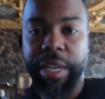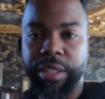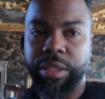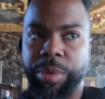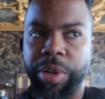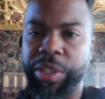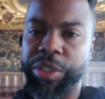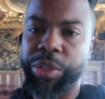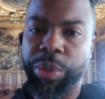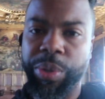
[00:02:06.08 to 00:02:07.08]
So we're on
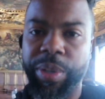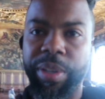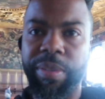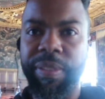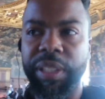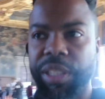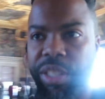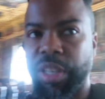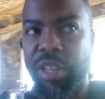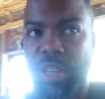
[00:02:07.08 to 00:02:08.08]
this tour. Felicia
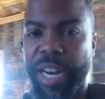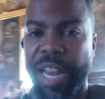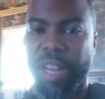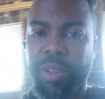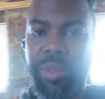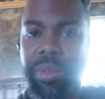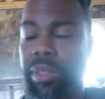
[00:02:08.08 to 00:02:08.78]
hurt her ankle.